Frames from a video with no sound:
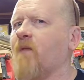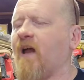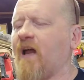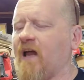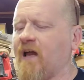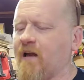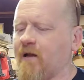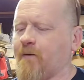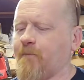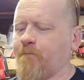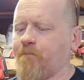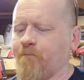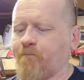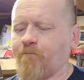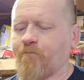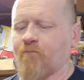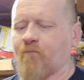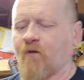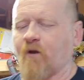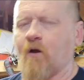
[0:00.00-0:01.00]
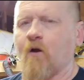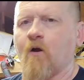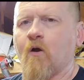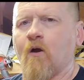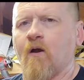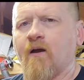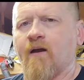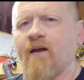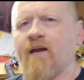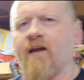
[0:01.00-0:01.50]
and
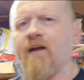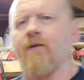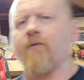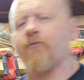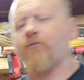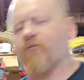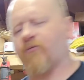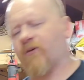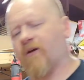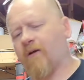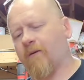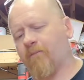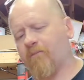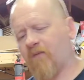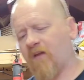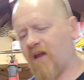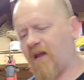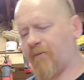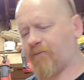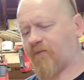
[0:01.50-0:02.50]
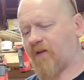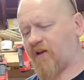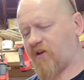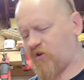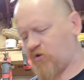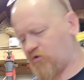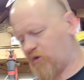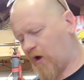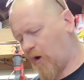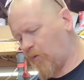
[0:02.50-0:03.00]
if that
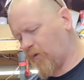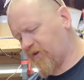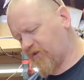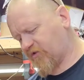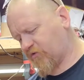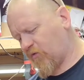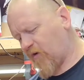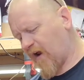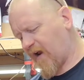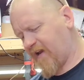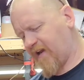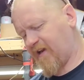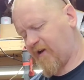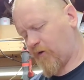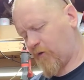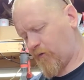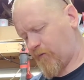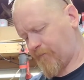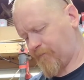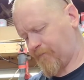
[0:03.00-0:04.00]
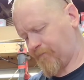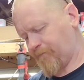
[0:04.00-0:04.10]
you notice right here